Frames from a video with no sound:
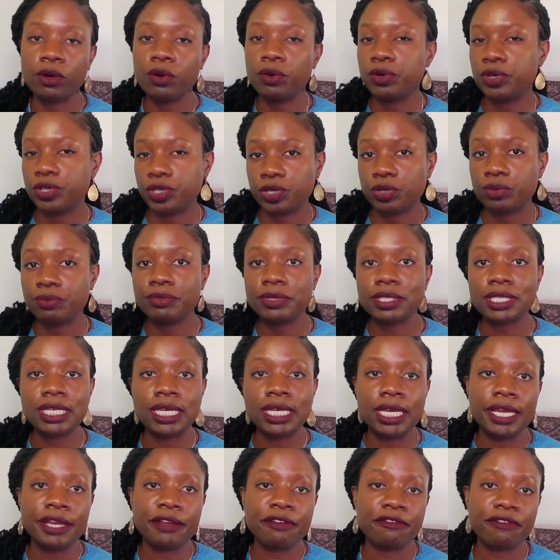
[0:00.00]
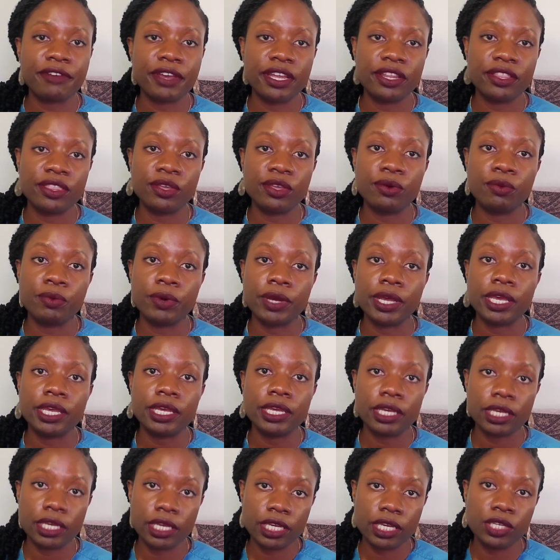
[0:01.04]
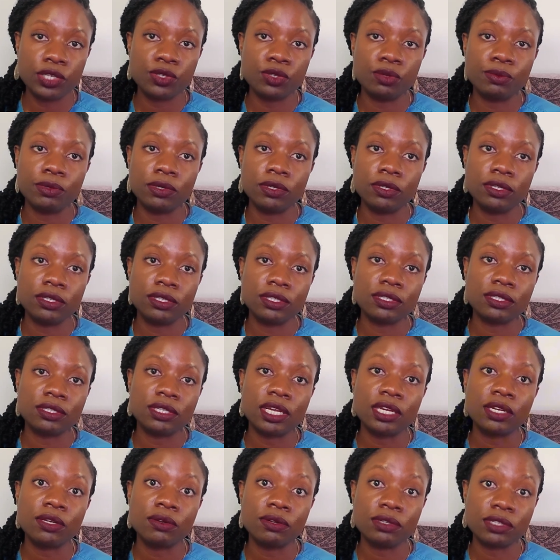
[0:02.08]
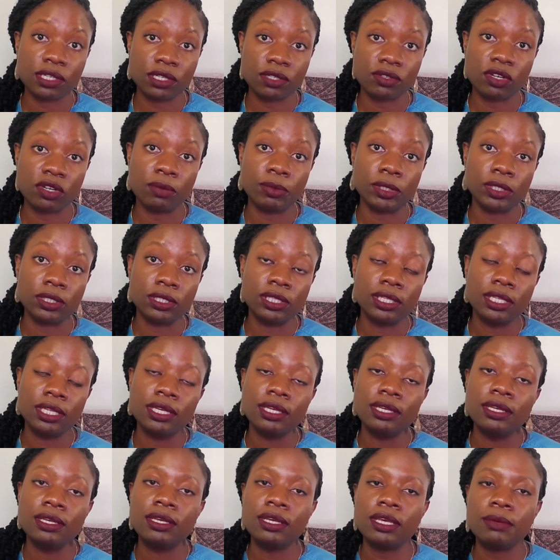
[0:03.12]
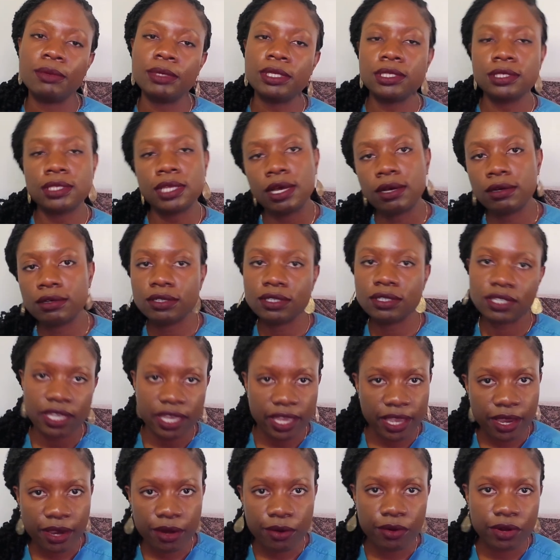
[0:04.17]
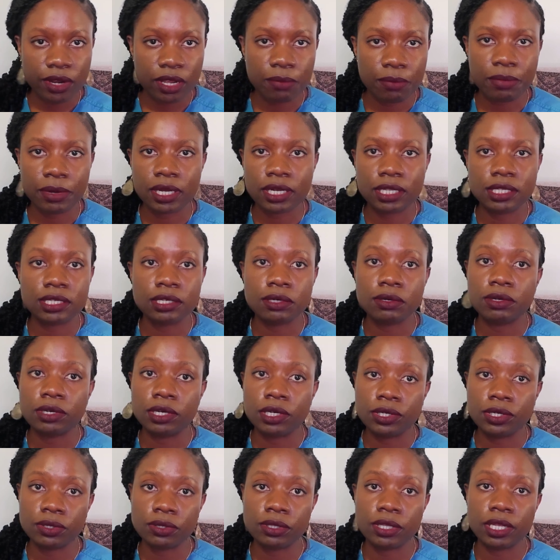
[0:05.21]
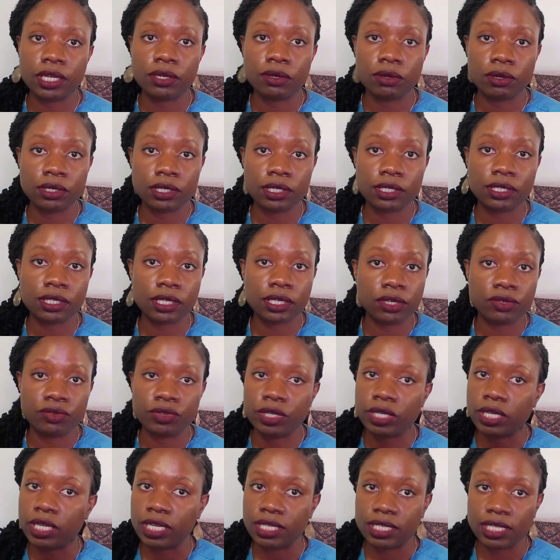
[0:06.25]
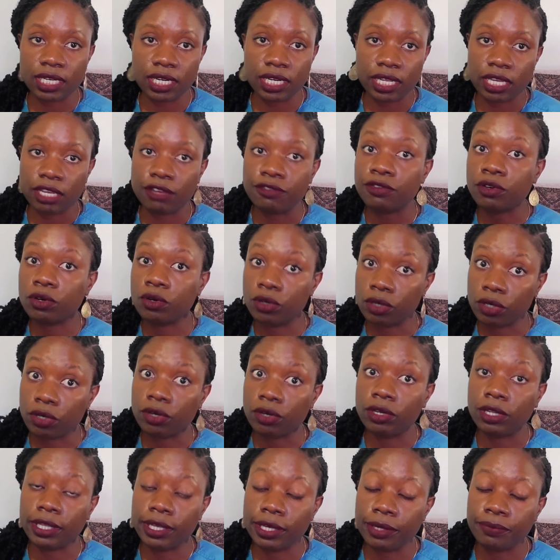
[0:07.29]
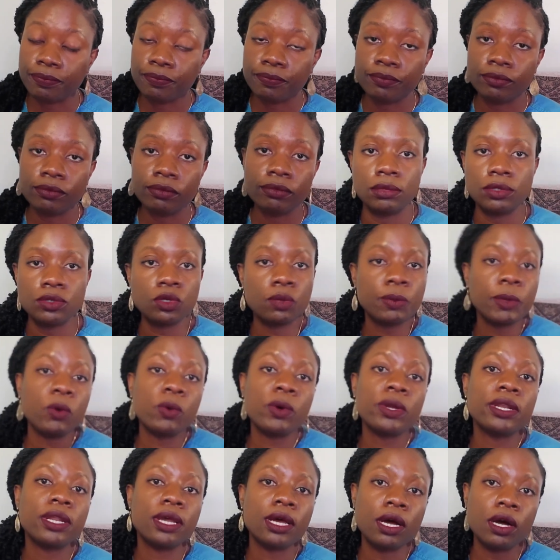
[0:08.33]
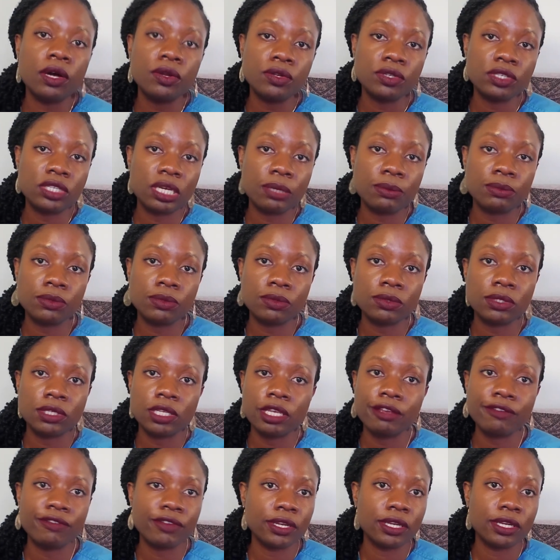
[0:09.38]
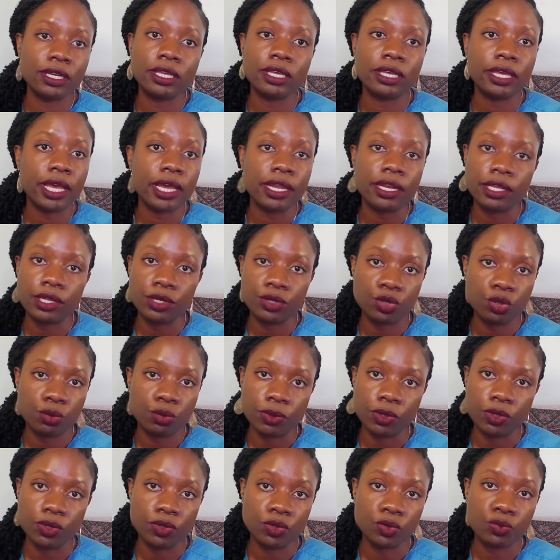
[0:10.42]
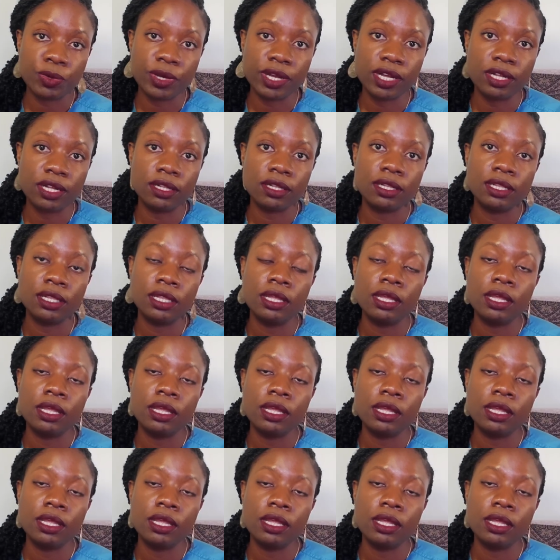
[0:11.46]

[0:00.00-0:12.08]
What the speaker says: or germs find their way into bones and start causing trouble. It may sound scary, but it's a condition that doctors can treat easily if caught early. So you may wonder, how do germs even get into bones? Well,